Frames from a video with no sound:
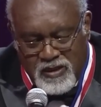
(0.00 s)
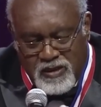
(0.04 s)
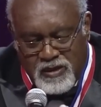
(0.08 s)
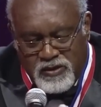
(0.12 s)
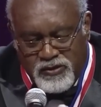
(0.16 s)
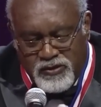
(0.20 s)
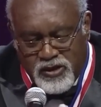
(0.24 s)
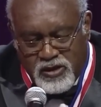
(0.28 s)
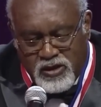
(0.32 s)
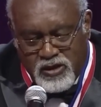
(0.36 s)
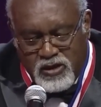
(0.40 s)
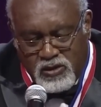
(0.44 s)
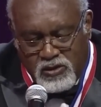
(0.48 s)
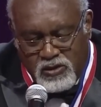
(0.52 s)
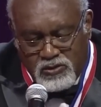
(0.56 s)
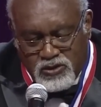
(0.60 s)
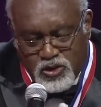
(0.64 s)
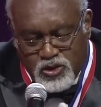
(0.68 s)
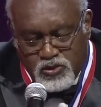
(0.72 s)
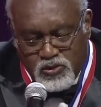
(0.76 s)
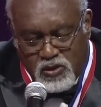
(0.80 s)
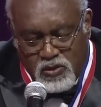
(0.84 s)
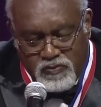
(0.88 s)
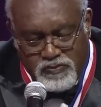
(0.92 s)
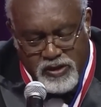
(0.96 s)
The
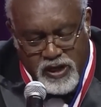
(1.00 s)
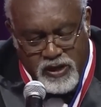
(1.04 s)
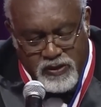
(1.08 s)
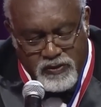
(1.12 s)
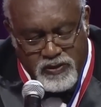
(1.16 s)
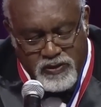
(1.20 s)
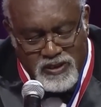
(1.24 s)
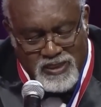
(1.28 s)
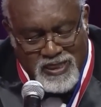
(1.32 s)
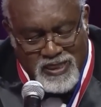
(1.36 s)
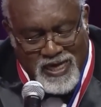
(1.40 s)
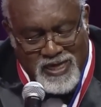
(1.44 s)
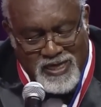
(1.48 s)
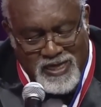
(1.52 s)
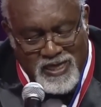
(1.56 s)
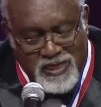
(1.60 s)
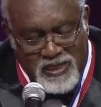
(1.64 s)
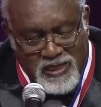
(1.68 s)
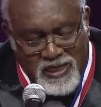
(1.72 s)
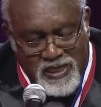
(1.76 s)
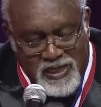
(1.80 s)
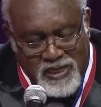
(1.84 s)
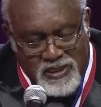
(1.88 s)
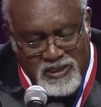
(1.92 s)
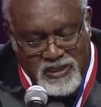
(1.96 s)
cultural barons and
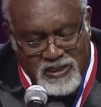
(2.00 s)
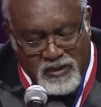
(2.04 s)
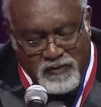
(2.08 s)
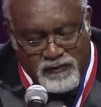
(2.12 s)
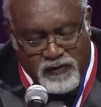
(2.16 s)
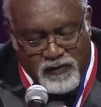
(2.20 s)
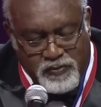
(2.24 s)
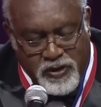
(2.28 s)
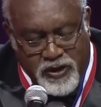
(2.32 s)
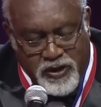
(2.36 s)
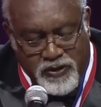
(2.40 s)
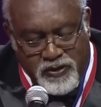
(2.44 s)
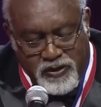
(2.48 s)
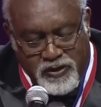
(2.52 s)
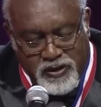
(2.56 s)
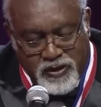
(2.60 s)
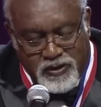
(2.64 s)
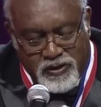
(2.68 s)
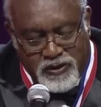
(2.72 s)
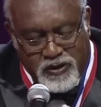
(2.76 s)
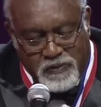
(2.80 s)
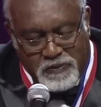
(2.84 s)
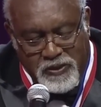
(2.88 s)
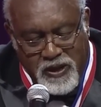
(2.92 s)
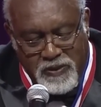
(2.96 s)
elites of
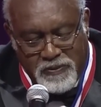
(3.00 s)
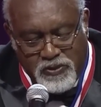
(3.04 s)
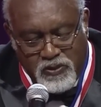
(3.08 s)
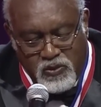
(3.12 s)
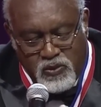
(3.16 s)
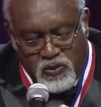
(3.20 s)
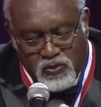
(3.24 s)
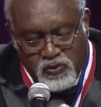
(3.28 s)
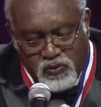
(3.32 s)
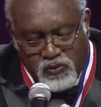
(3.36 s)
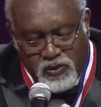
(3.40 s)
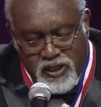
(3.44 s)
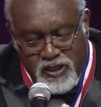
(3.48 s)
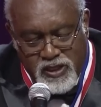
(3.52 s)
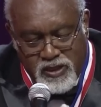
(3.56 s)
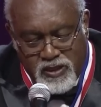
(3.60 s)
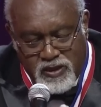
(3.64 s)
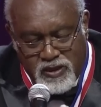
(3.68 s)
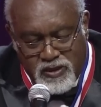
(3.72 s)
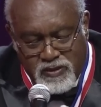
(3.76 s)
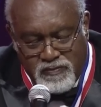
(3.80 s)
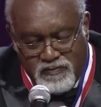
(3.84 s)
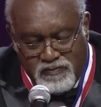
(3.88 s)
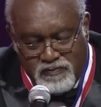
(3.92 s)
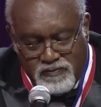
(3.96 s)
America, the people who run
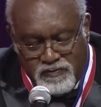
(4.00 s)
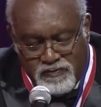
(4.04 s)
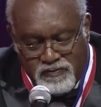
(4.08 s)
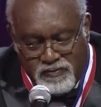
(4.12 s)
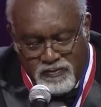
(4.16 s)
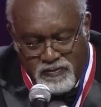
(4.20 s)
the